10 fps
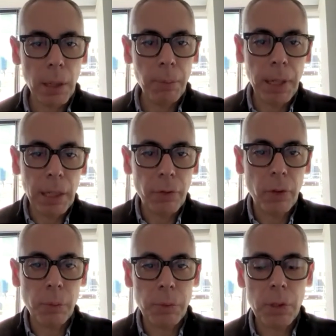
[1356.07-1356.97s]

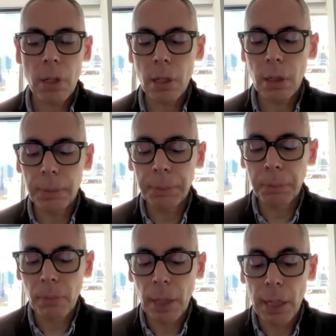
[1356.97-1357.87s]
platforms
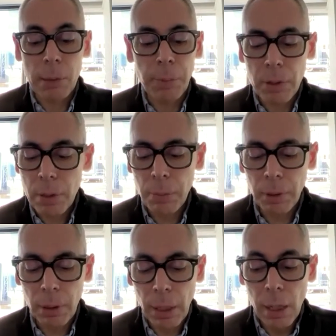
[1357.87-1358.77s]
as possible.